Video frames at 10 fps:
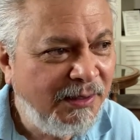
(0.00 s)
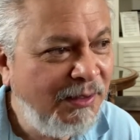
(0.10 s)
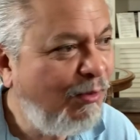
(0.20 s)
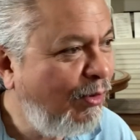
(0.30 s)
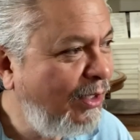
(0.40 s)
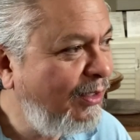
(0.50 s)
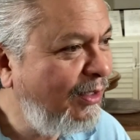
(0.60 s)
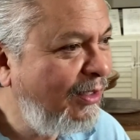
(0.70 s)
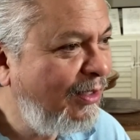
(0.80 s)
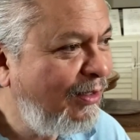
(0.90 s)
You know
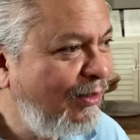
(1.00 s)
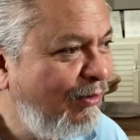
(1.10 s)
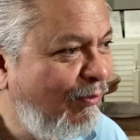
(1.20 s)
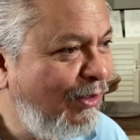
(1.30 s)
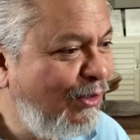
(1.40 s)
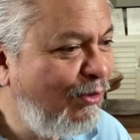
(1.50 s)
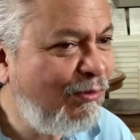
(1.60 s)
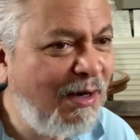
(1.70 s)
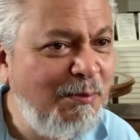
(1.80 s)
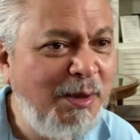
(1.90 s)
what? When
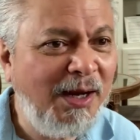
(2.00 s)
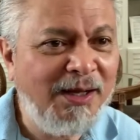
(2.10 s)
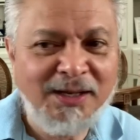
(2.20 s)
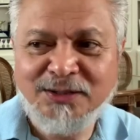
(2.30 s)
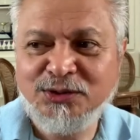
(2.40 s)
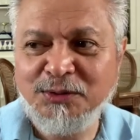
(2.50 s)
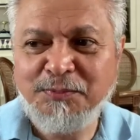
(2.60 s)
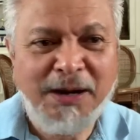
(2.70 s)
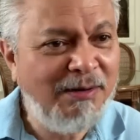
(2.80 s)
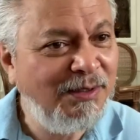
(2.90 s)
you rebel against your
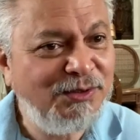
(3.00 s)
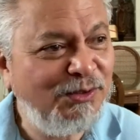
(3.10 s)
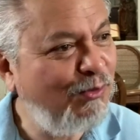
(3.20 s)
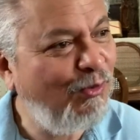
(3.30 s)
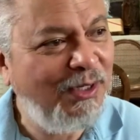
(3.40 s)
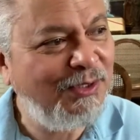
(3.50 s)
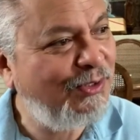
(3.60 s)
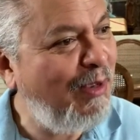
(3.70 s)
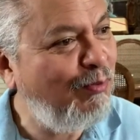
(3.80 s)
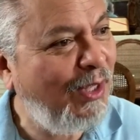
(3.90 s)
parents, you're doing the
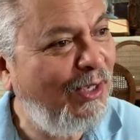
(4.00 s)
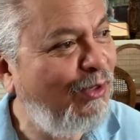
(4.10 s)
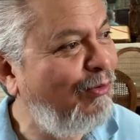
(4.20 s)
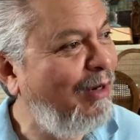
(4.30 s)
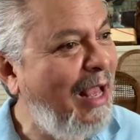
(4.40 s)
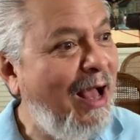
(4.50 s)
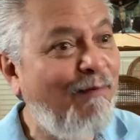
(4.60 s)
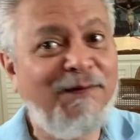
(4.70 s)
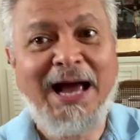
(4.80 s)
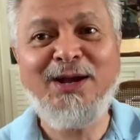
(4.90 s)
same thing. You
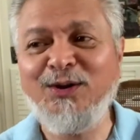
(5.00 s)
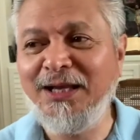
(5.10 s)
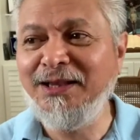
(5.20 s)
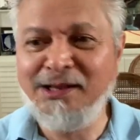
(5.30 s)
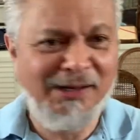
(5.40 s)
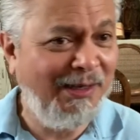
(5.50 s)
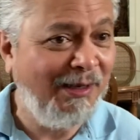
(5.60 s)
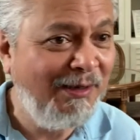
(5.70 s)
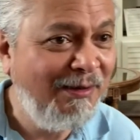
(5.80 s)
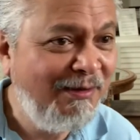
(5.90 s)
react
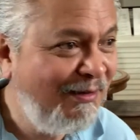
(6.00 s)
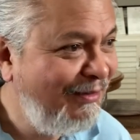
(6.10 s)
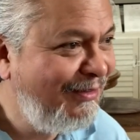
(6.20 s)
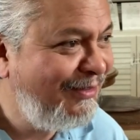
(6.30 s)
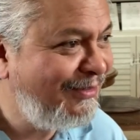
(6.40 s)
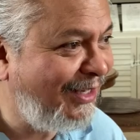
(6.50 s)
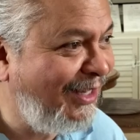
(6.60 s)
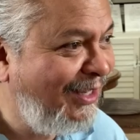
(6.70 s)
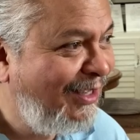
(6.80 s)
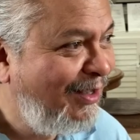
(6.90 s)
violently.
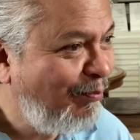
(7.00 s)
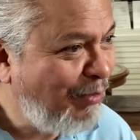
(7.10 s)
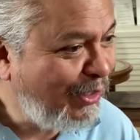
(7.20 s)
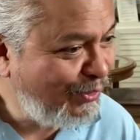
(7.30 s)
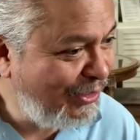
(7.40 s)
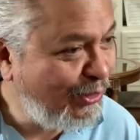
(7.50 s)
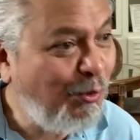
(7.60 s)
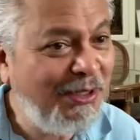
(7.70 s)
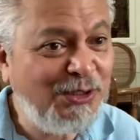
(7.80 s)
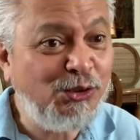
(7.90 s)
See? Because
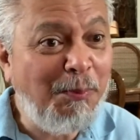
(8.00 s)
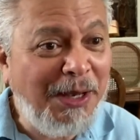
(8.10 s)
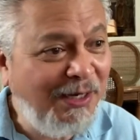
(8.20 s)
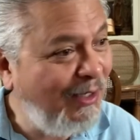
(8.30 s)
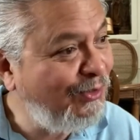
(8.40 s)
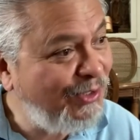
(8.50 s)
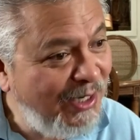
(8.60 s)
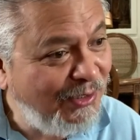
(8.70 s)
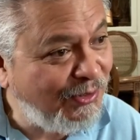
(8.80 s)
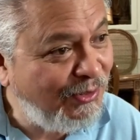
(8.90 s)
that's what disobedience
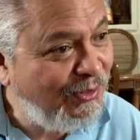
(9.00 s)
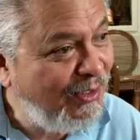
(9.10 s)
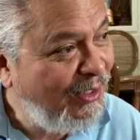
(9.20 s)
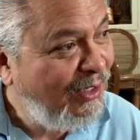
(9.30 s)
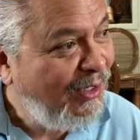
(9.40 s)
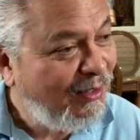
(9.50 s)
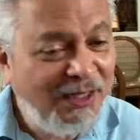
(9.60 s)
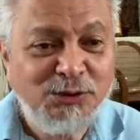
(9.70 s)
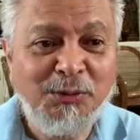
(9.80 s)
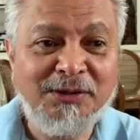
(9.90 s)
is.
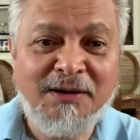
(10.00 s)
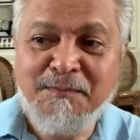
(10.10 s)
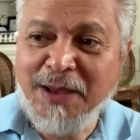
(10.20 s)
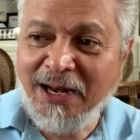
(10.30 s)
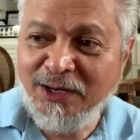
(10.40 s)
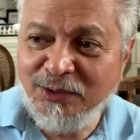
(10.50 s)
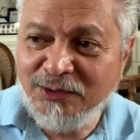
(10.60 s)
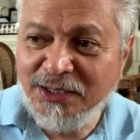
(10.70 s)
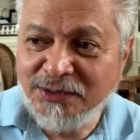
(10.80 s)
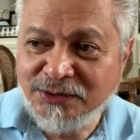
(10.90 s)
That's what
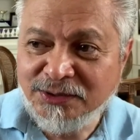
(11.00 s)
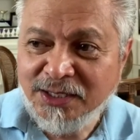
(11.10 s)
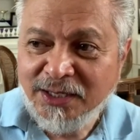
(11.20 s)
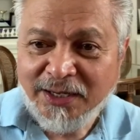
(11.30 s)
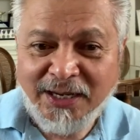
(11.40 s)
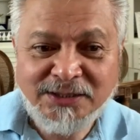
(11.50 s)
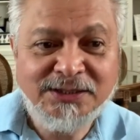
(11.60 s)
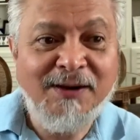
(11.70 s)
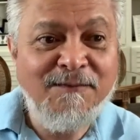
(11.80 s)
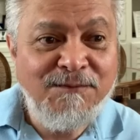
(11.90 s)
rebellion is.
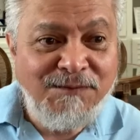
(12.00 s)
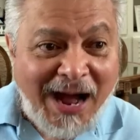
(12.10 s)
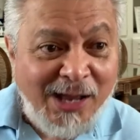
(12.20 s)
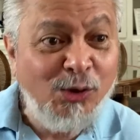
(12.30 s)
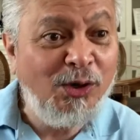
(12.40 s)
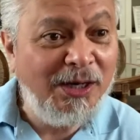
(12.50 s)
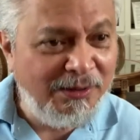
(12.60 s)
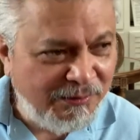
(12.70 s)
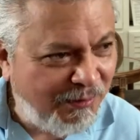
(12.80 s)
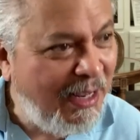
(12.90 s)
It's a
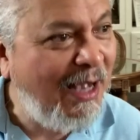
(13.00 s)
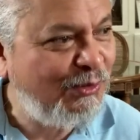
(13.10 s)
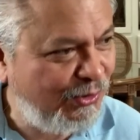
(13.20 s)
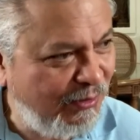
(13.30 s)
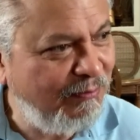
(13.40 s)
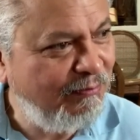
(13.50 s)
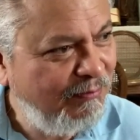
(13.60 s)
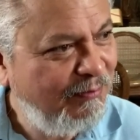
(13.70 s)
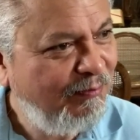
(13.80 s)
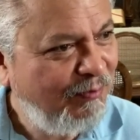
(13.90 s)
violent reaction.
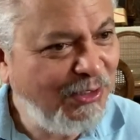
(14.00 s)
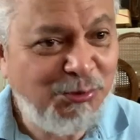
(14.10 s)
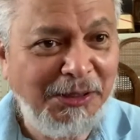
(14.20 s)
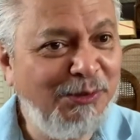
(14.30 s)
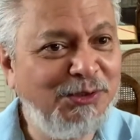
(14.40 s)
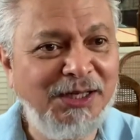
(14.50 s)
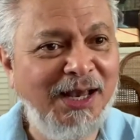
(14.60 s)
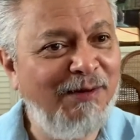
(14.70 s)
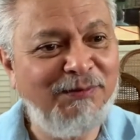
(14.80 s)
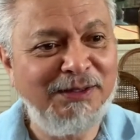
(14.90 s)
That's why you
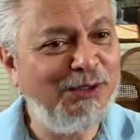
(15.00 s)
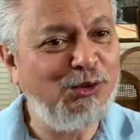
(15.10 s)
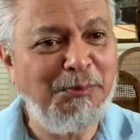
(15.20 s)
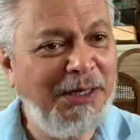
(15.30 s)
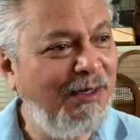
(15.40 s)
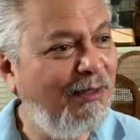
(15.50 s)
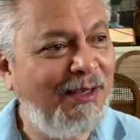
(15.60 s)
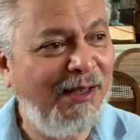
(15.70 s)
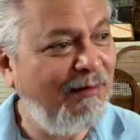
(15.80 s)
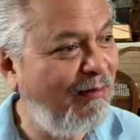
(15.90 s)
see every disobedient
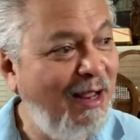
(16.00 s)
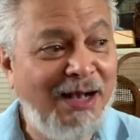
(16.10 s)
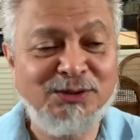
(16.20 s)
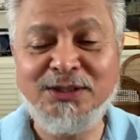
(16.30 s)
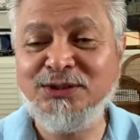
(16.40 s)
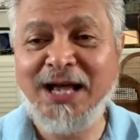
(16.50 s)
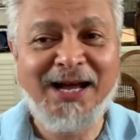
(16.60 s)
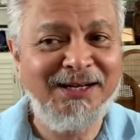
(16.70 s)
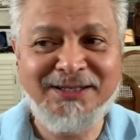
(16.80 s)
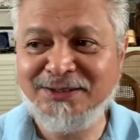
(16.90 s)
kid reacts
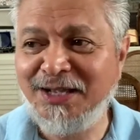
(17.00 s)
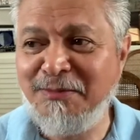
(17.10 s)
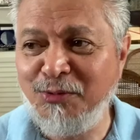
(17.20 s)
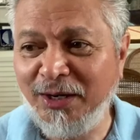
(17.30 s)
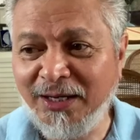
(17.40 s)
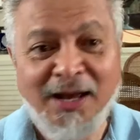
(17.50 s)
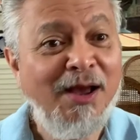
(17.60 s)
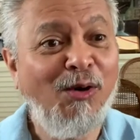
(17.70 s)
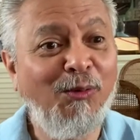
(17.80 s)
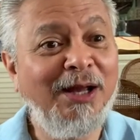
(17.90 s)
exactly the same way
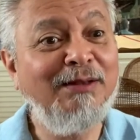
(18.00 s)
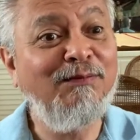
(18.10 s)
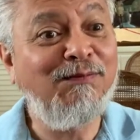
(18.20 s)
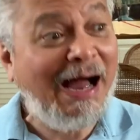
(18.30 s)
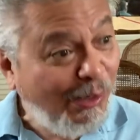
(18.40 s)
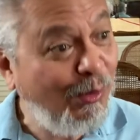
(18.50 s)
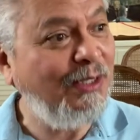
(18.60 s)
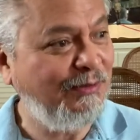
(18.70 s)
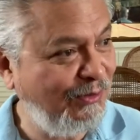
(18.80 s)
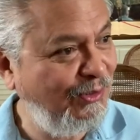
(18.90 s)
with
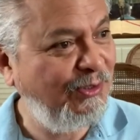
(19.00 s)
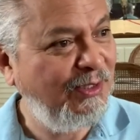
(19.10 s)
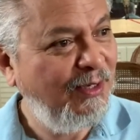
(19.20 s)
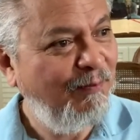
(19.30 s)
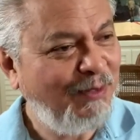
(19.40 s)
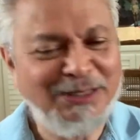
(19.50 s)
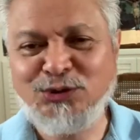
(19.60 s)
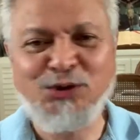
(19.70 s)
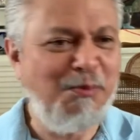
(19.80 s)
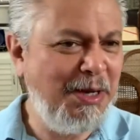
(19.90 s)
violence. Not
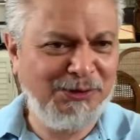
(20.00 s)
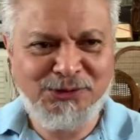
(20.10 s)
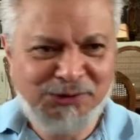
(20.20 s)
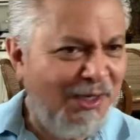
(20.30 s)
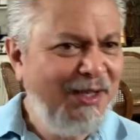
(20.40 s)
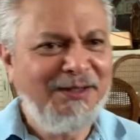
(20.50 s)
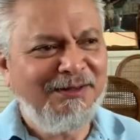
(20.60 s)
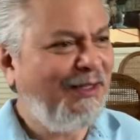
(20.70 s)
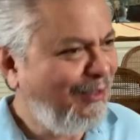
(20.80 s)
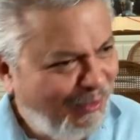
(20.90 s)
so much
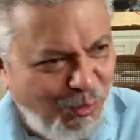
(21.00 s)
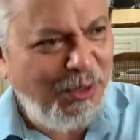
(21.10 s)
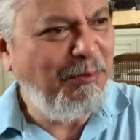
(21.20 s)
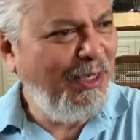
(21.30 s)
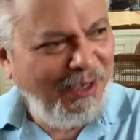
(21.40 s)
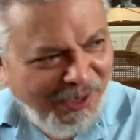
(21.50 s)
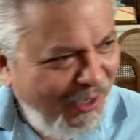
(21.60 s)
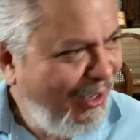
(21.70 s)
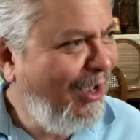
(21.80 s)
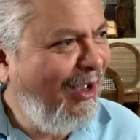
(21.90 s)
that they're going to be
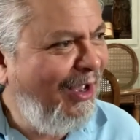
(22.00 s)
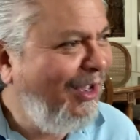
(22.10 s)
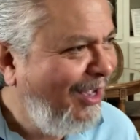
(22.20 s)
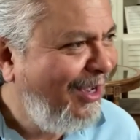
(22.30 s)
uh,